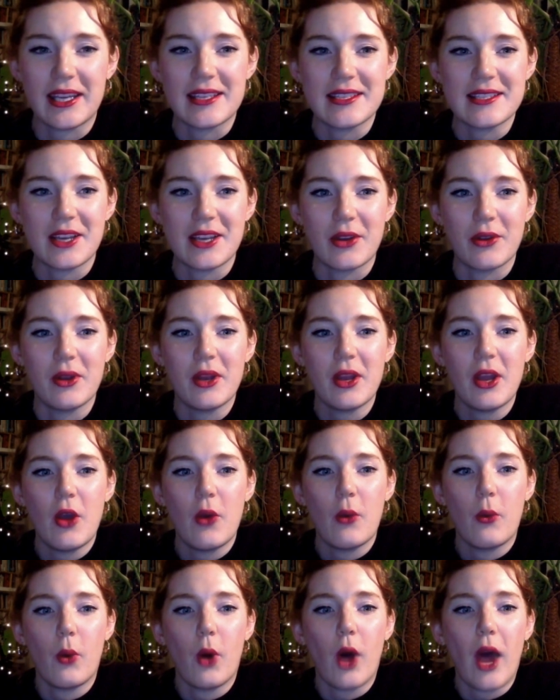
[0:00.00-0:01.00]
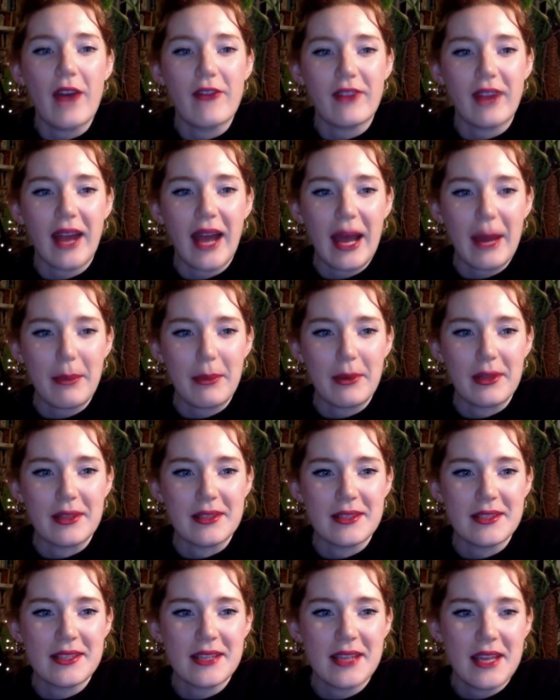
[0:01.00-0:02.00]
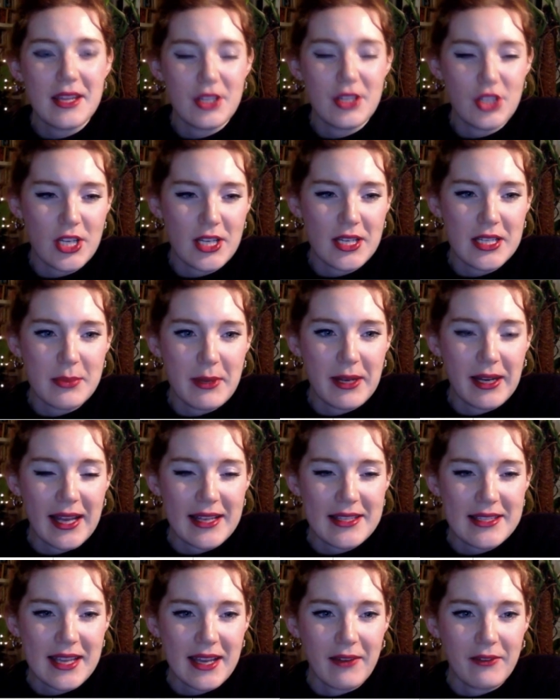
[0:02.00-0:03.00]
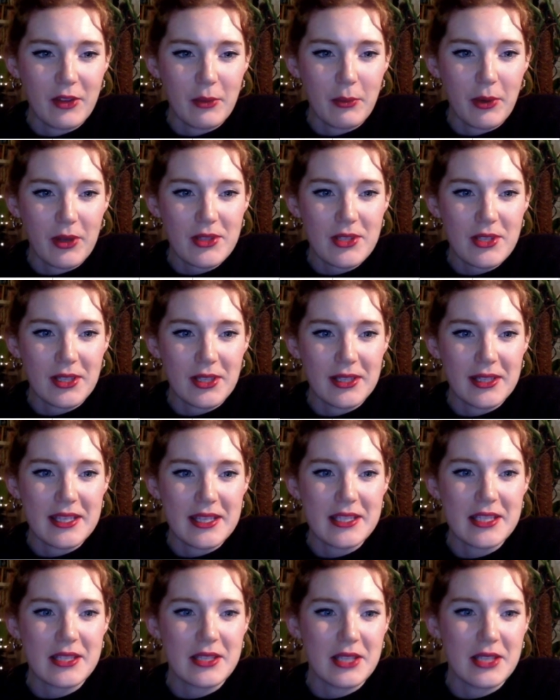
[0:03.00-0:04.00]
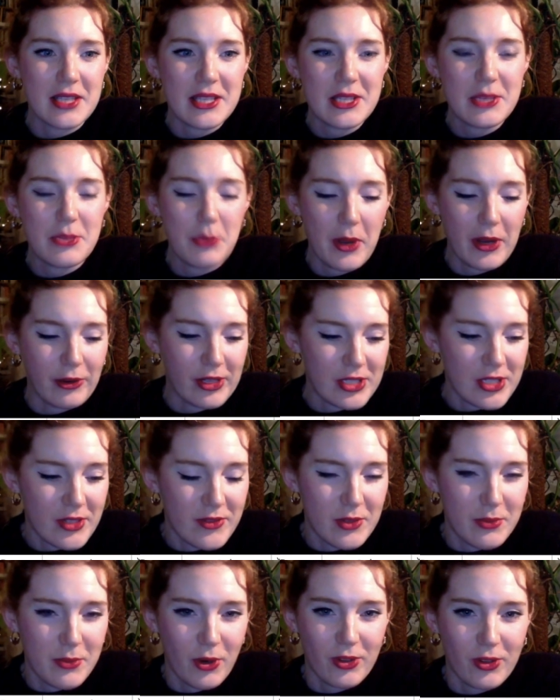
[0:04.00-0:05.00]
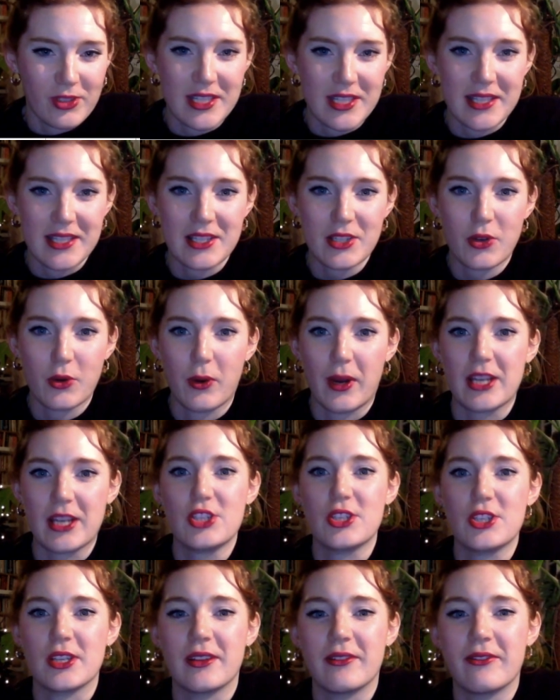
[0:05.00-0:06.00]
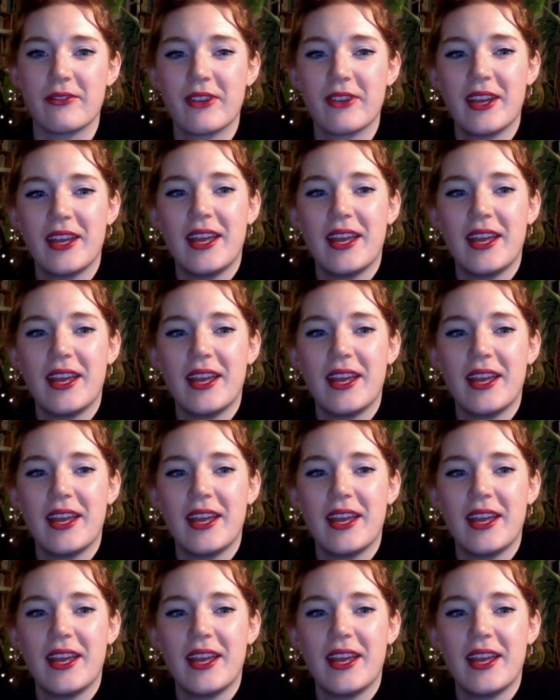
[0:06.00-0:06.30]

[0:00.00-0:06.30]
So whatever happens, the genie's been let out of the bottle, and this spirit of democracy, this question of